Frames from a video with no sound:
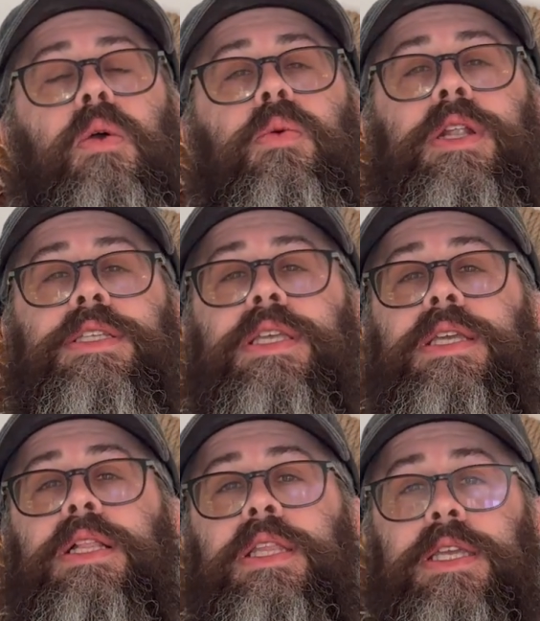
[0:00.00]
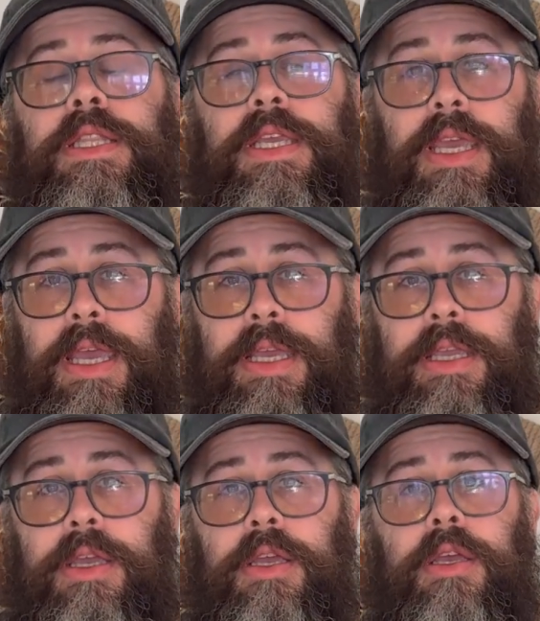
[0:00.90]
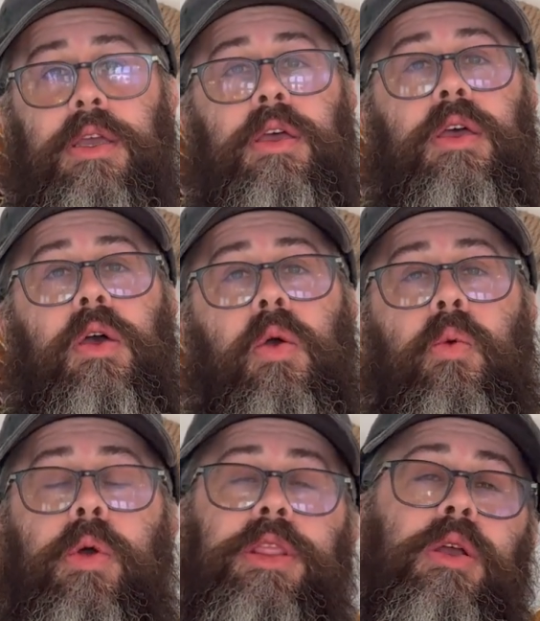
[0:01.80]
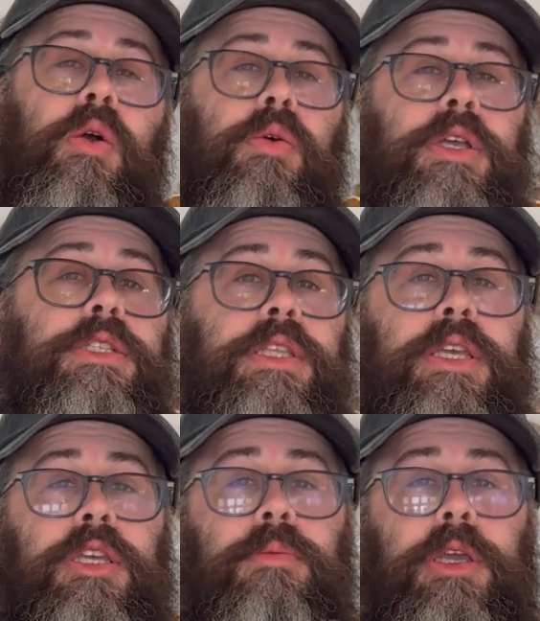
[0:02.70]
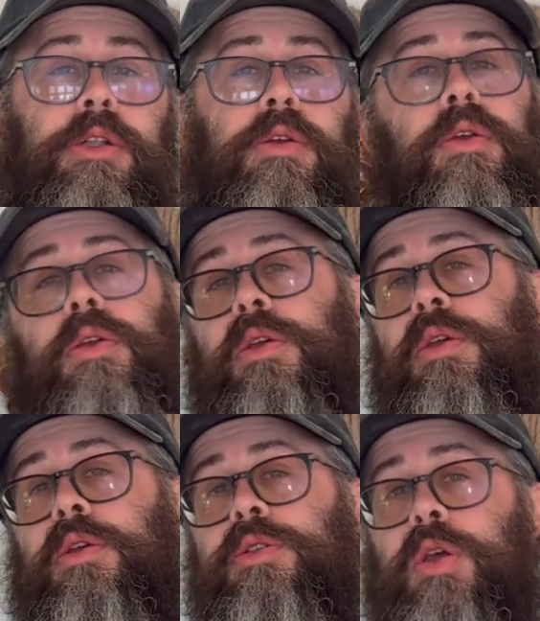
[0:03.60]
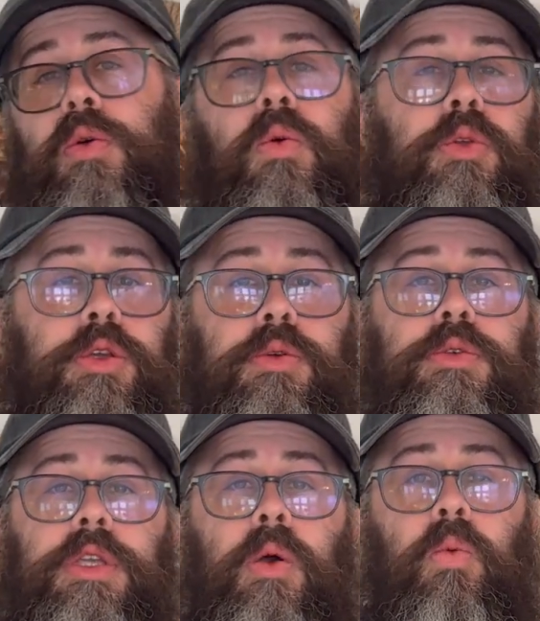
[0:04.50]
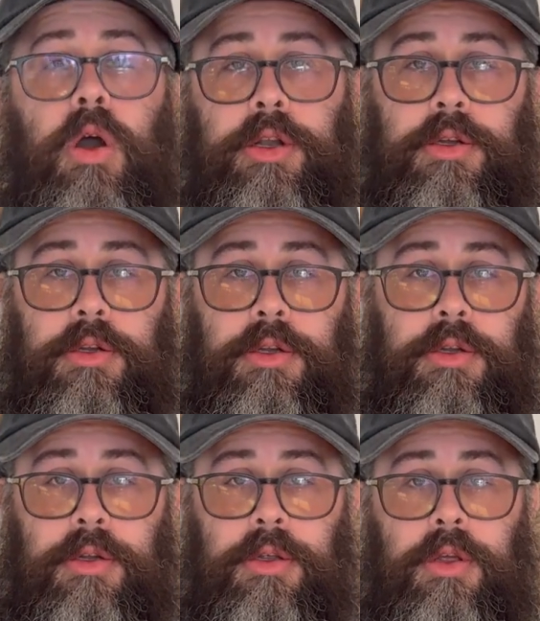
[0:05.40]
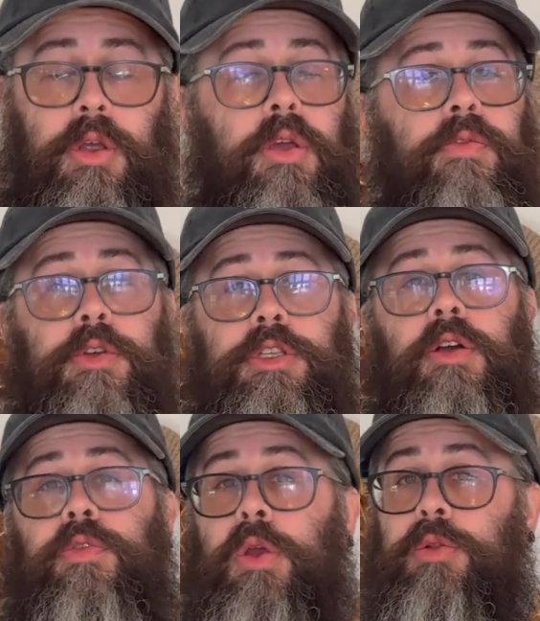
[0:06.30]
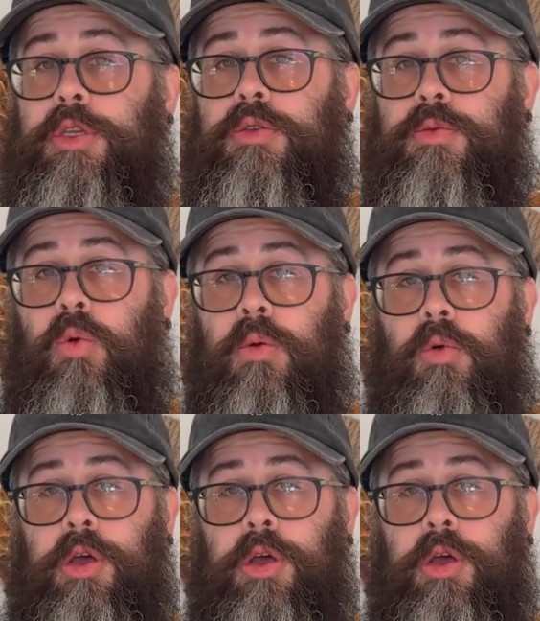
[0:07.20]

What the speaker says: When I say clean the egg, when they're going into the incubator, don't use water. First off, we only use warm